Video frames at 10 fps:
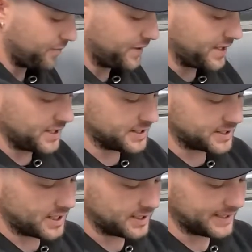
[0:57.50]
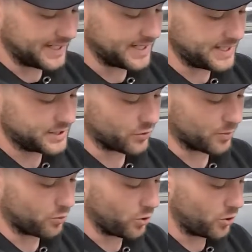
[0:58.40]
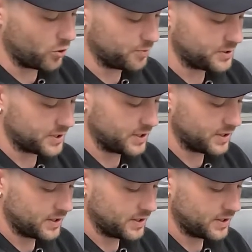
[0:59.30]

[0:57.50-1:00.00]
These leads or probes